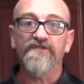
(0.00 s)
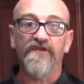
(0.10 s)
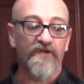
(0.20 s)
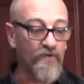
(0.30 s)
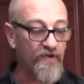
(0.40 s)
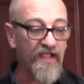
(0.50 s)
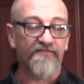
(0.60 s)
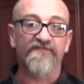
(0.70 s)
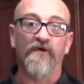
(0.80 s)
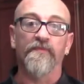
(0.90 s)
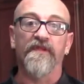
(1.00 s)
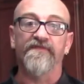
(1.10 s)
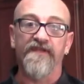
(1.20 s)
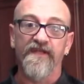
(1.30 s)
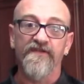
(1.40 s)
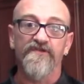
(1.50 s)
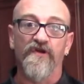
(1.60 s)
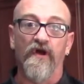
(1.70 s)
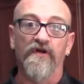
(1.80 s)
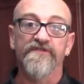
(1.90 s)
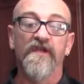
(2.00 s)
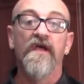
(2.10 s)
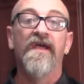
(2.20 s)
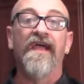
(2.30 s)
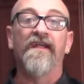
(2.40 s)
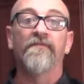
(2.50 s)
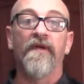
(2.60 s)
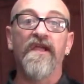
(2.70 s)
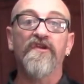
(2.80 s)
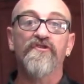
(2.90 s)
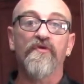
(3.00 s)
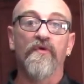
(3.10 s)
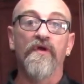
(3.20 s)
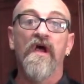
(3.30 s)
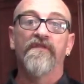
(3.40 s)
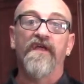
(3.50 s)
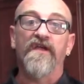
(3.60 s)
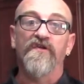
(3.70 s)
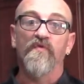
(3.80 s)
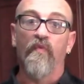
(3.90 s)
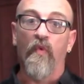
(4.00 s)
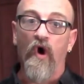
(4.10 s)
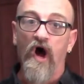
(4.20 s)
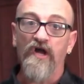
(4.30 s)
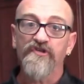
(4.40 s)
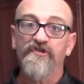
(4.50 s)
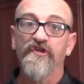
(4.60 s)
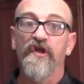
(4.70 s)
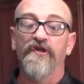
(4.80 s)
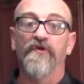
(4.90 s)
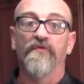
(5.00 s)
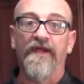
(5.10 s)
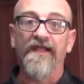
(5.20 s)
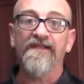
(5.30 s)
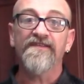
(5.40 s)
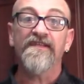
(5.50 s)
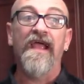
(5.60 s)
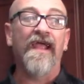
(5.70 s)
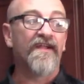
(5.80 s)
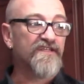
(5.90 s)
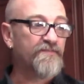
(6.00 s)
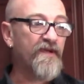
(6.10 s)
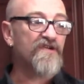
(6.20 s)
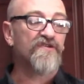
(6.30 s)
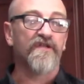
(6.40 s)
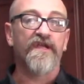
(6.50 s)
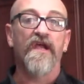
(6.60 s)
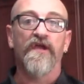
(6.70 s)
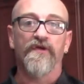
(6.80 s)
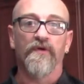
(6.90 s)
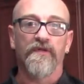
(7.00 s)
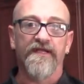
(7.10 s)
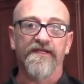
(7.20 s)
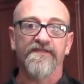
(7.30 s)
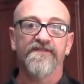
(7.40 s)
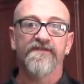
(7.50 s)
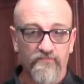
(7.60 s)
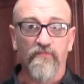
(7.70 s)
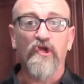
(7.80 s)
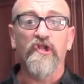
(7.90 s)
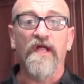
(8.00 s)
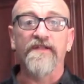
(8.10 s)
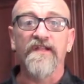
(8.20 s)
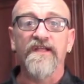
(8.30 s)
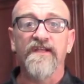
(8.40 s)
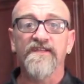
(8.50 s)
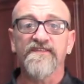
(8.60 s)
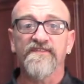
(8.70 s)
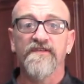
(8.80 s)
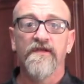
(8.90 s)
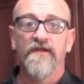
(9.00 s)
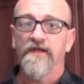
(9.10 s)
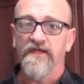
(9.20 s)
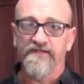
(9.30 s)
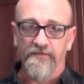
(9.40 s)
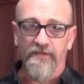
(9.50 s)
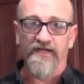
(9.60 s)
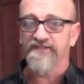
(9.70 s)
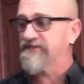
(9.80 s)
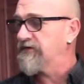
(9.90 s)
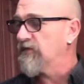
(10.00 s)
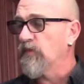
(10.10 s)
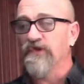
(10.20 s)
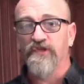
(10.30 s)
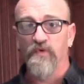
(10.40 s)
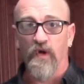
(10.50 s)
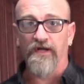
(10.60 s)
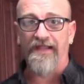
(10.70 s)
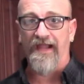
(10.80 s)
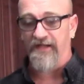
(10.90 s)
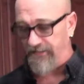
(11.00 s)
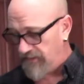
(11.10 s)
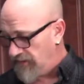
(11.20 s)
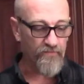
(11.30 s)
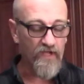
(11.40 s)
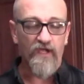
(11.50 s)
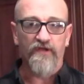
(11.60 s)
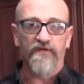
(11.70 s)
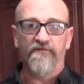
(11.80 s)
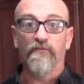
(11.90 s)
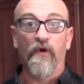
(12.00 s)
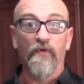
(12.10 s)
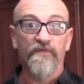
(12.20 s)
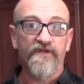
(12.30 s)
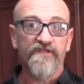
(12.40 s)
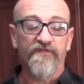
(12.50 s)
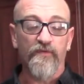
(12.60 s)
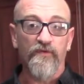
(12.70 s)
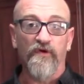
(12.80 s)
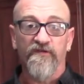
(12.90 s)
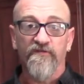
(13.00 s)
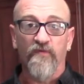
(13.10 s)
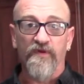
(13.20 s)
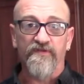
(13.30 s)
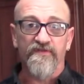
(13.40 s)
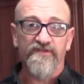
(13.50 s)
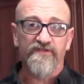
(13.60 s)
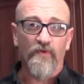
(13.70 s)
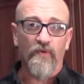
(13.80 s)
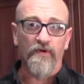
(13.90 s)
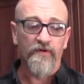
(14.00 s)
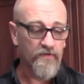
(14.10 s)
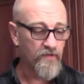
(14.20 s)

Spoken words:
so you don't have soap left in the jars, and make sure that you wash your rings and especially your lids. Cleanliness is a must when you are canning. You've grown this food or you've went to the store